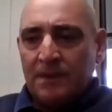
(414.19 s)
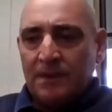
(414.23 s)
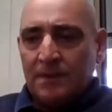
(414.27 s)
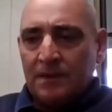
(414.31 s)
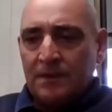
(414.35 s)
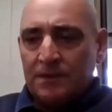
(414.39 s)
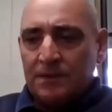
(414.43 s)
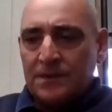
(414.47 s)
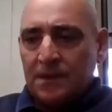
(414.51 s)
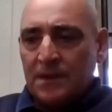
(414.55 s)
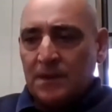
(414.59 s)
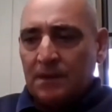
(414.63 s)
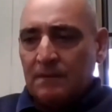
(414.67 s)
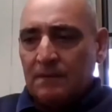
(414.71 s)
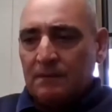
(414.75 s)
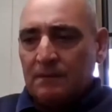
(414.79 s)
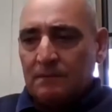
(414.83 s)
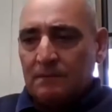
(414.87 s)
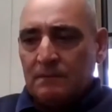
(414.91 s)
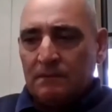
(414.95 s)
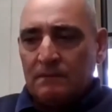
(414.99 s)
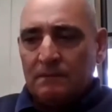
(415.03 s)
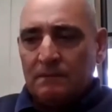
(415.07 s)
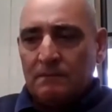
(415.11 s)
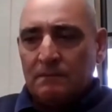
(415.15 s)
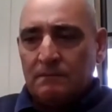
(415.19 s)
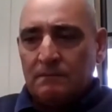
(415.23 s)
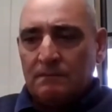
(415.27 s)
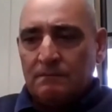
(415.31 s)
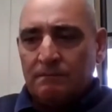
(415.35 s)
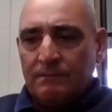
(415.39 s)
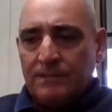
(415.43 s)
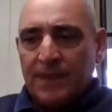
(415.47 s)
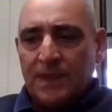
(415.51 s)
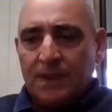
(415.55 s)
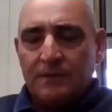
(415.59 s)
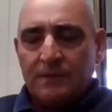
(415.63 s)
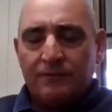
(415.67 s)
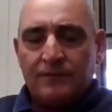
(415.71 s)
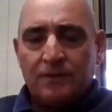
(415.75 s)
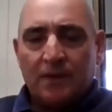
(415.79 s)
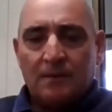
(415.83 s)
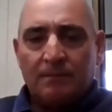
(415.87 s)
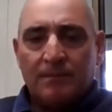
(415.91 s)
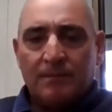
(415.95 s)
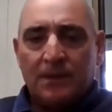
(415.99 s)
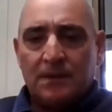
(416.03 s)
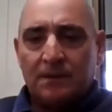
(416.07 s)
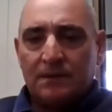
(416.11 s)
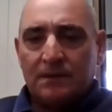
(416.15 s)
We're using bigger
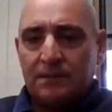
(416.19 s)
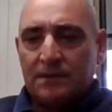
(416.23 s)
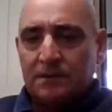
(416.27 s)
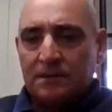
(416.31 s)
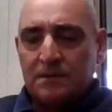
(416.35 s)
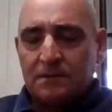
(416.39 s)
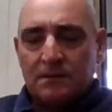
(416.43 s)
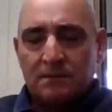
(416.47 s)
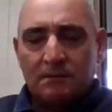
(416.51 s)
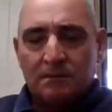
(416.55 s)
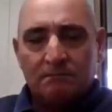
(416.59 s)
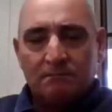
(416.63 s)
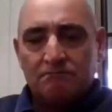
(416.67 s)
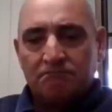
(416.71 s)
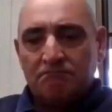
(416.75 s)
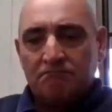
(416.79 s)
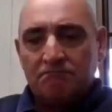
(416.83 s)
droplets,